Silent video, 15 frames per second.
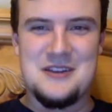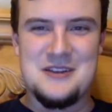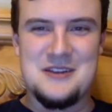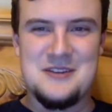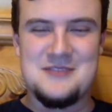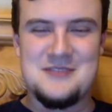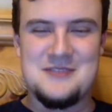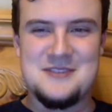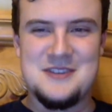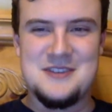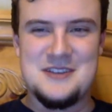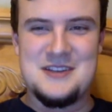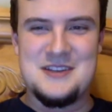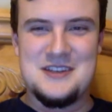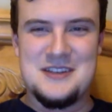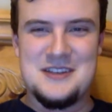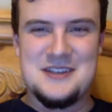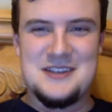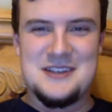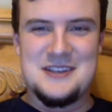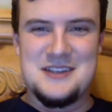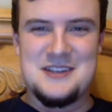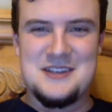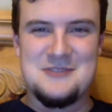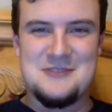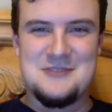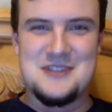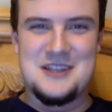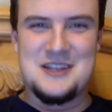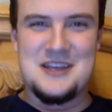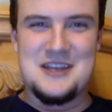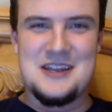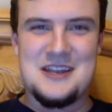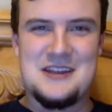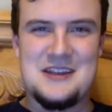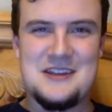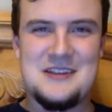He was like,